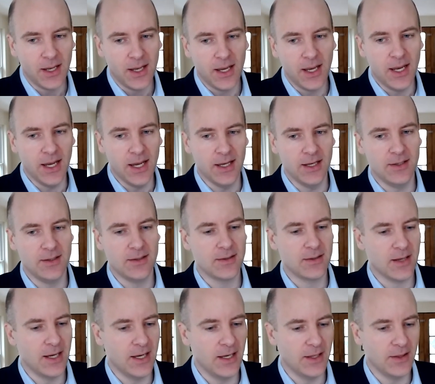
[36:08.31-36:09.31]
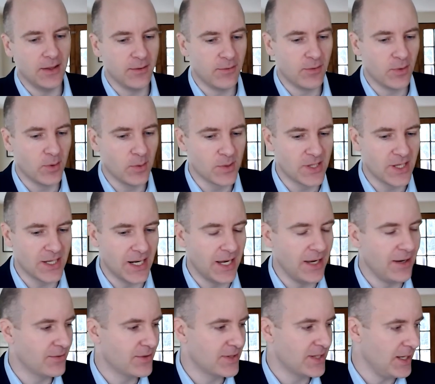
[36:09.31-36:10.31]
And the firms that I
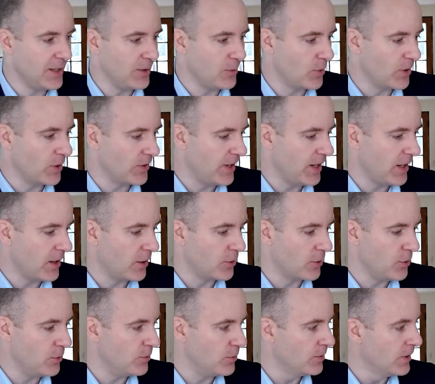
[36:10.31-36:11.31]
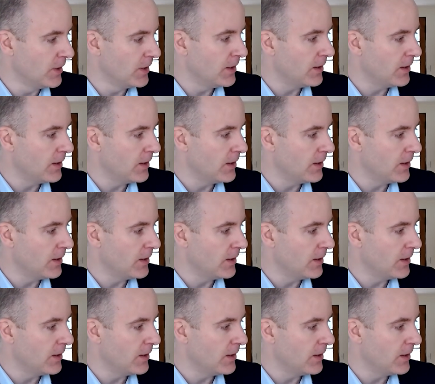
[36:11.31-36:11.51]
have seen where they argue,